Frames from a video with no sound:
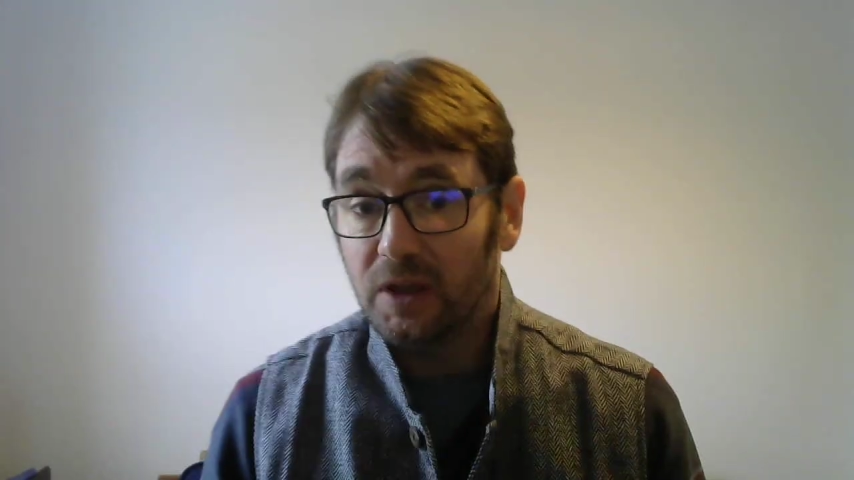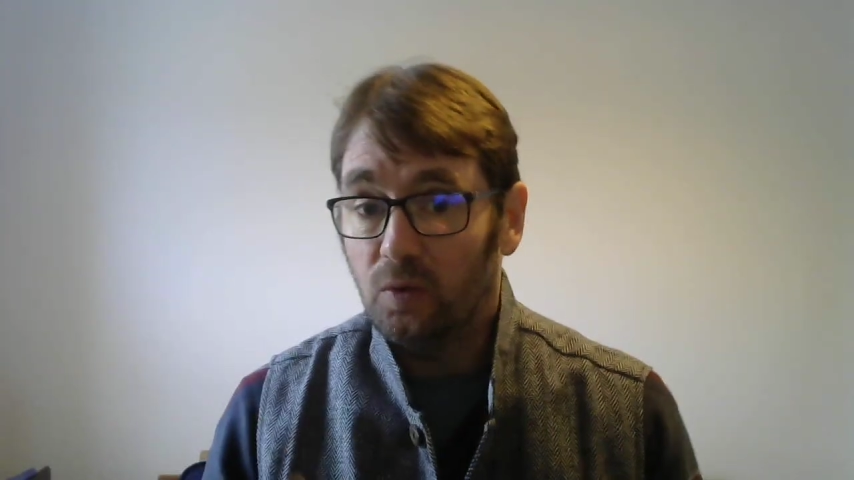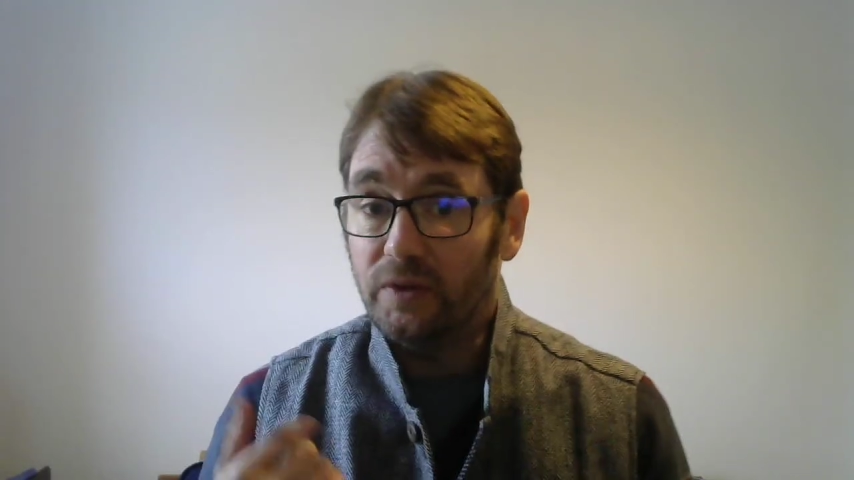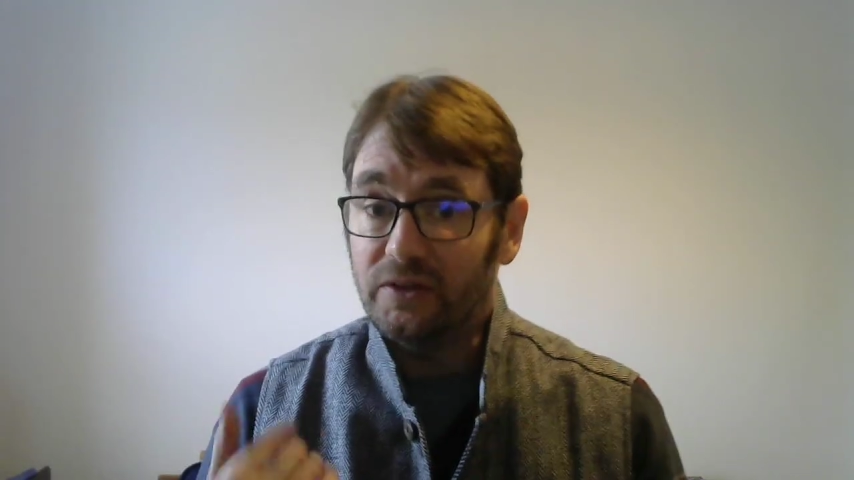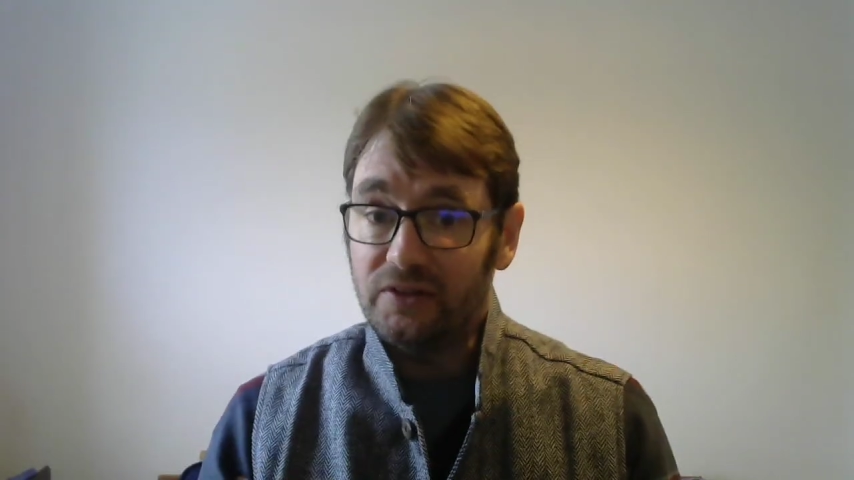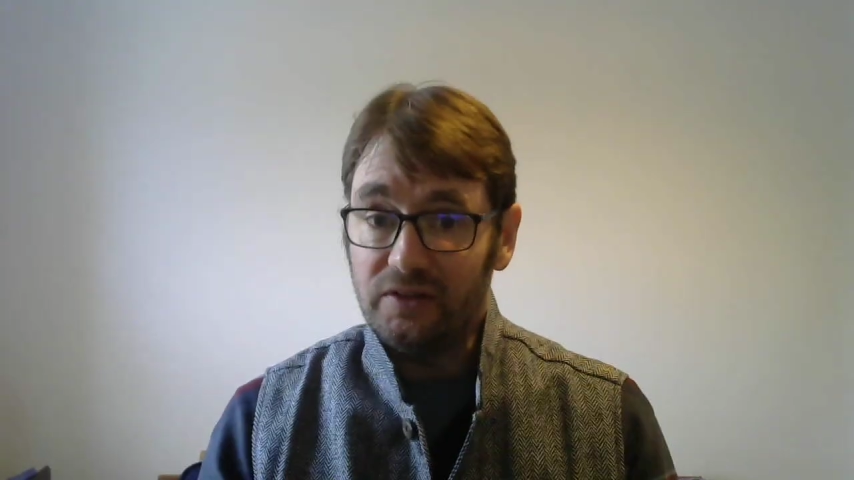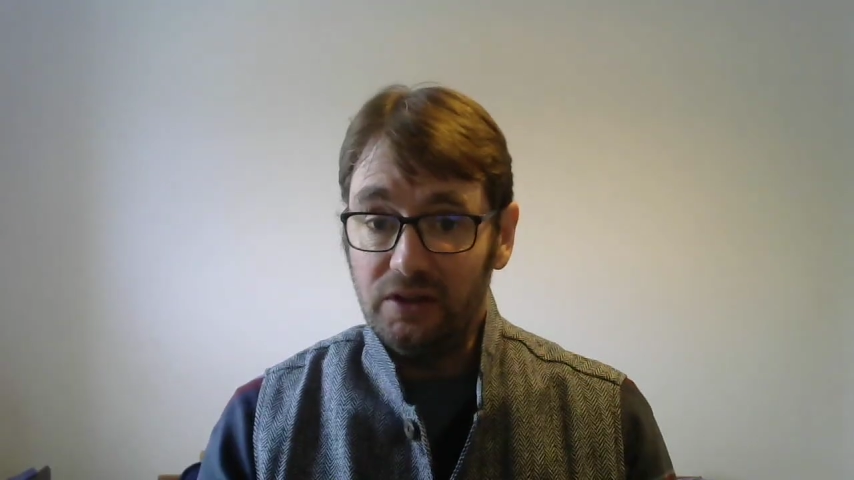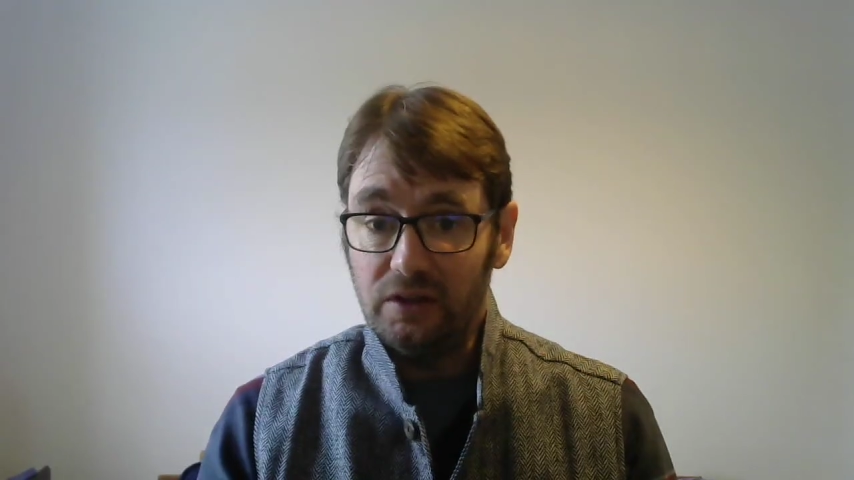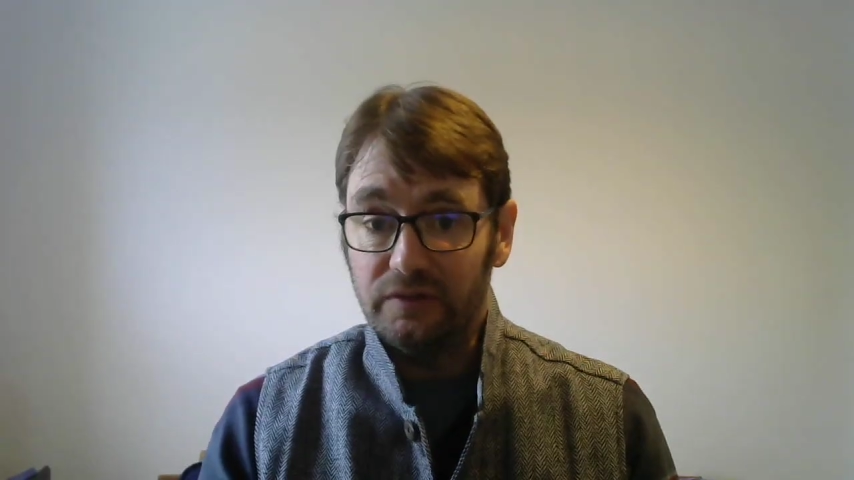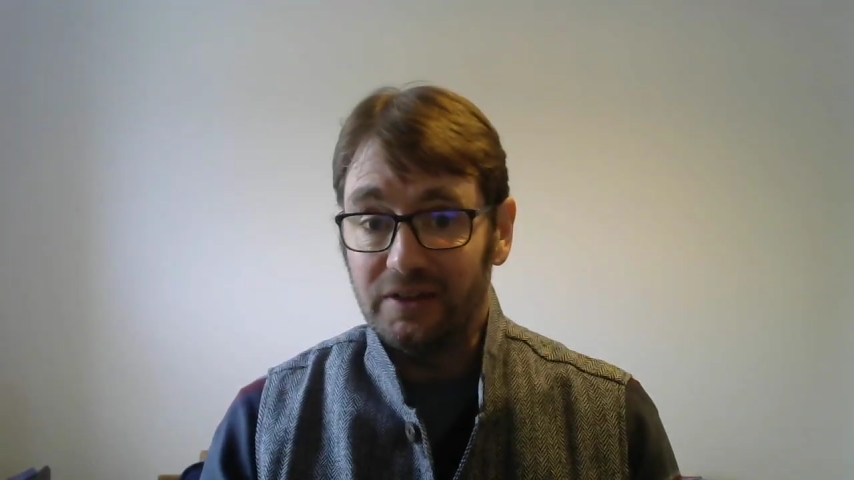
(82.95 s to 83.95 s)
when the
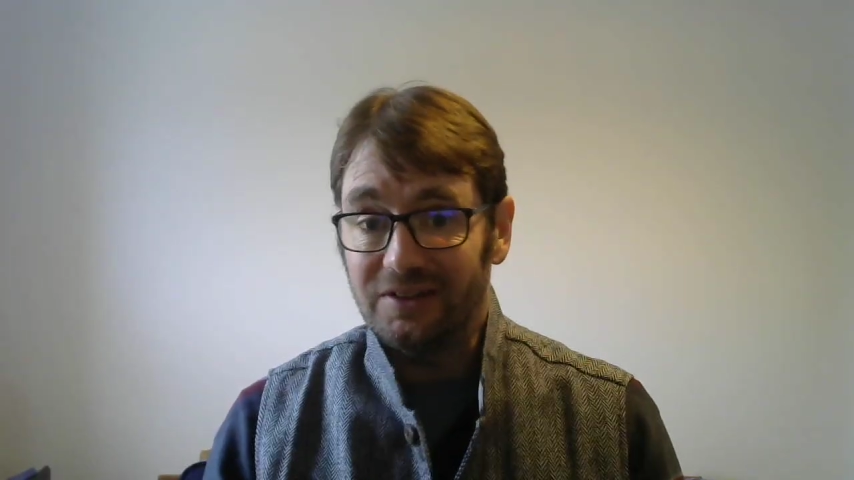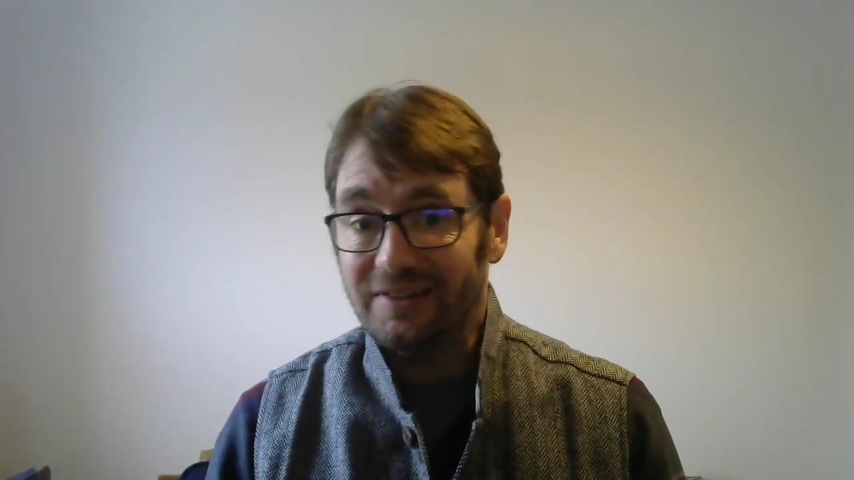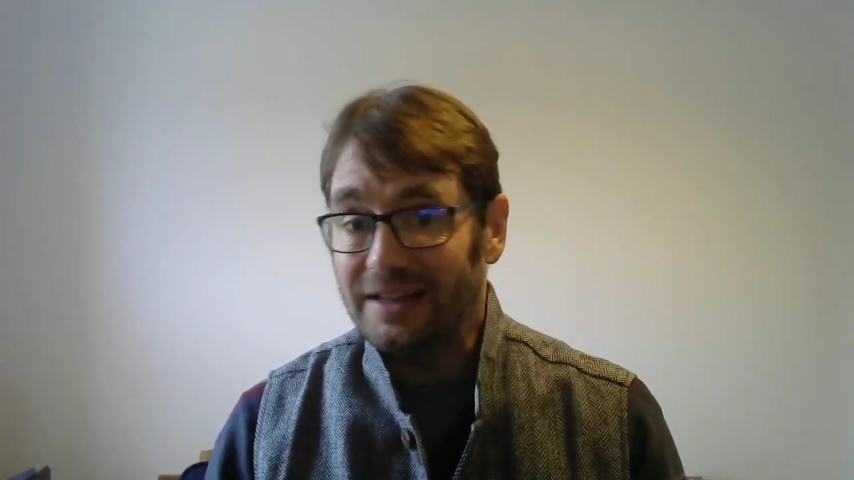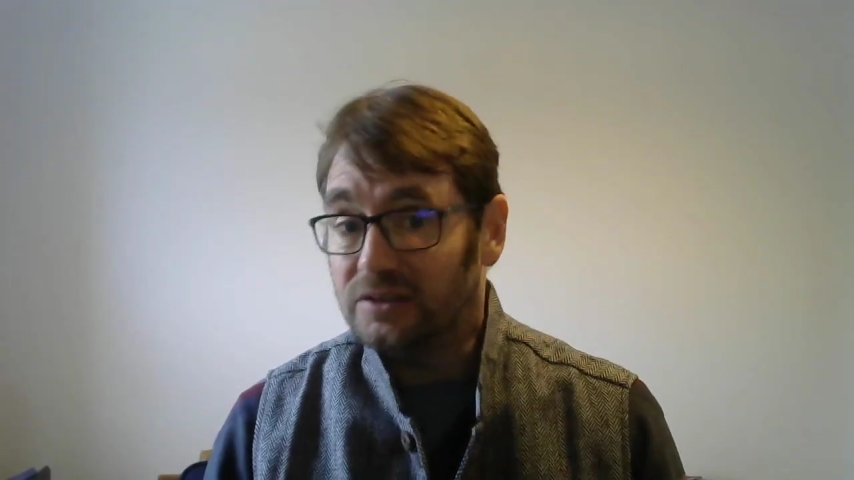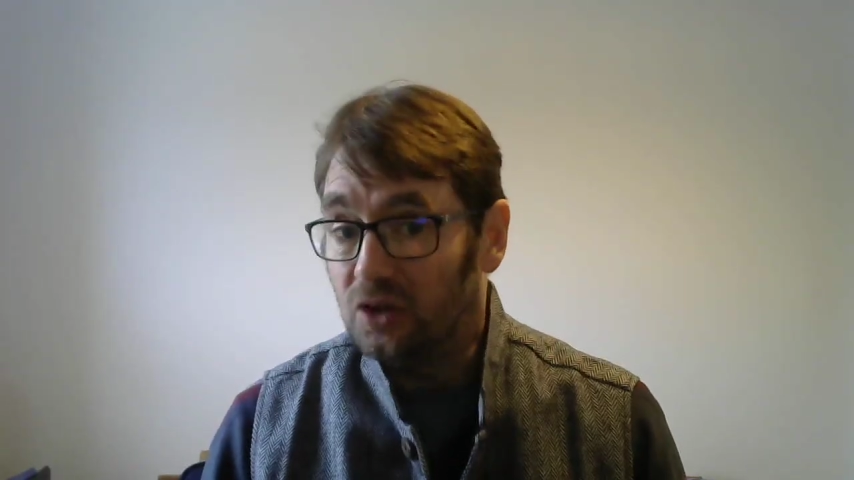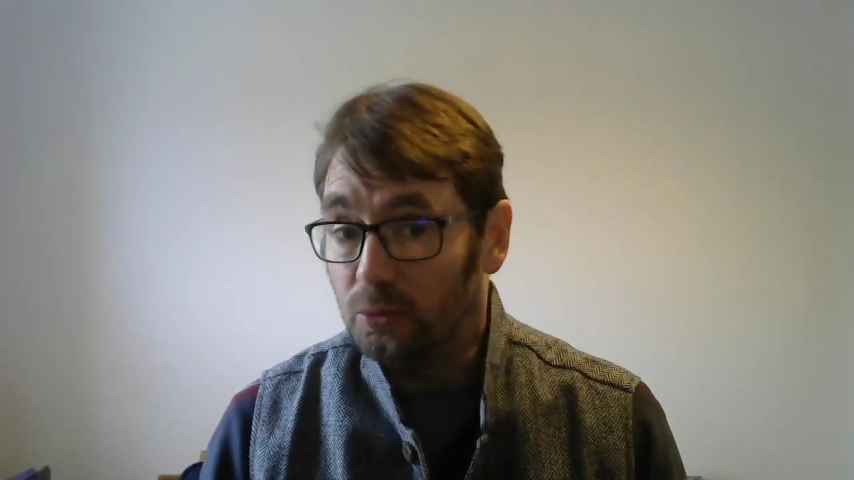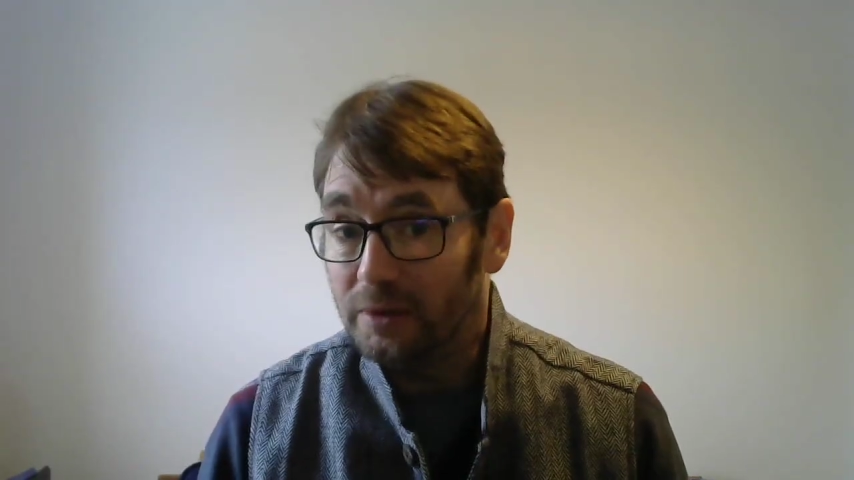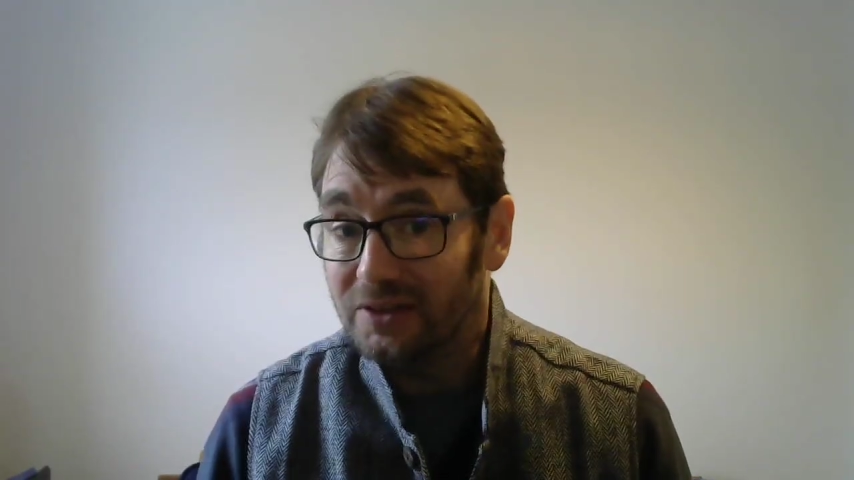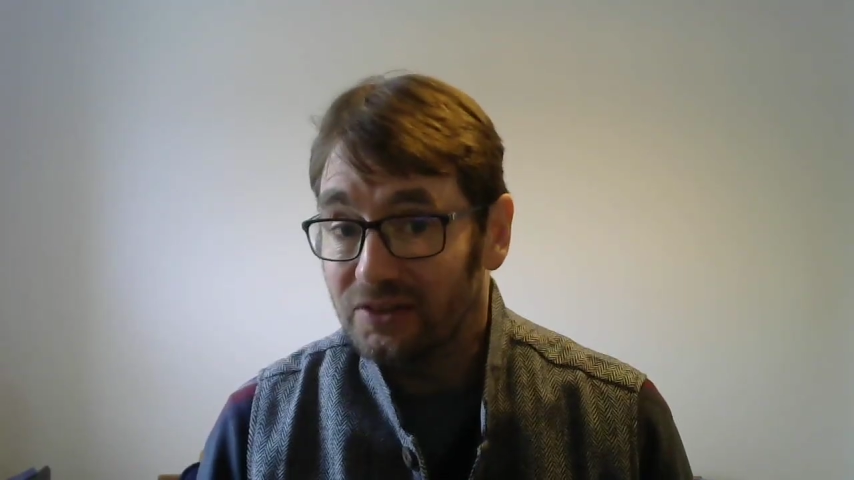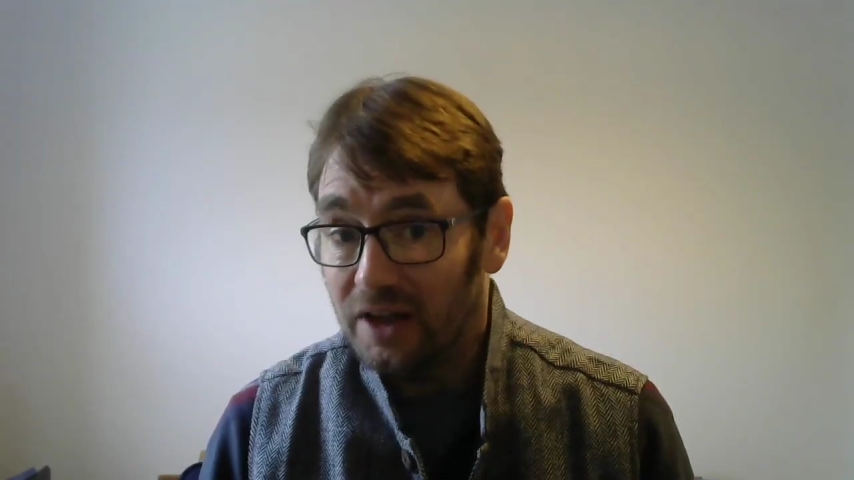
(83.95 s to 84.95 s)
city of Constantinople
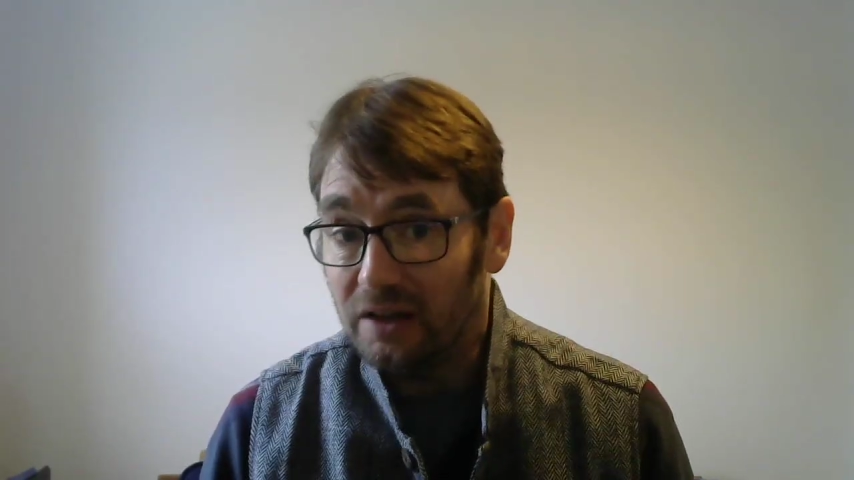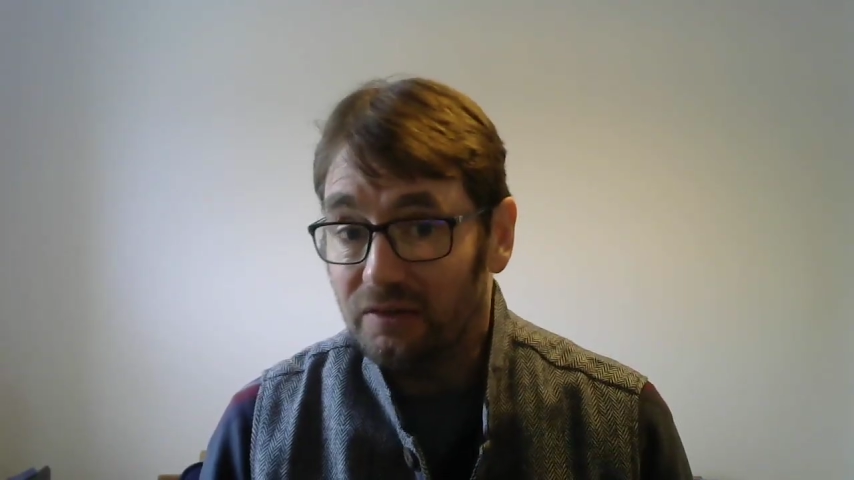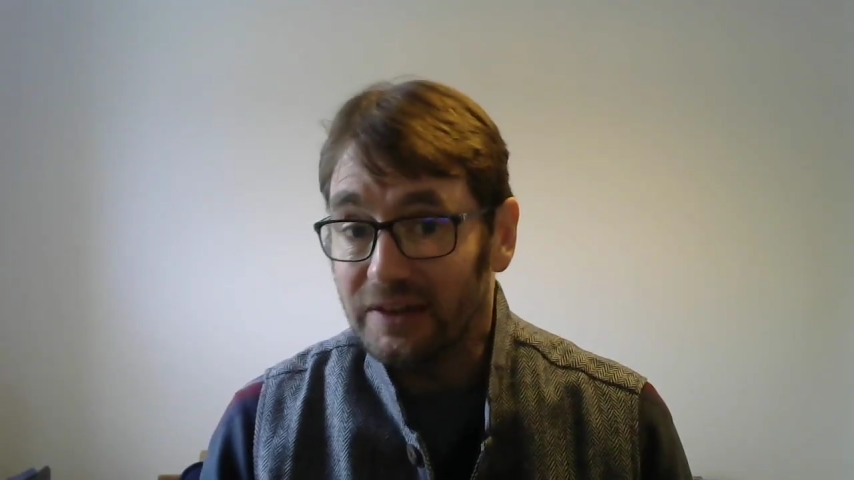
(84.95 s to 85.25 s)
itself,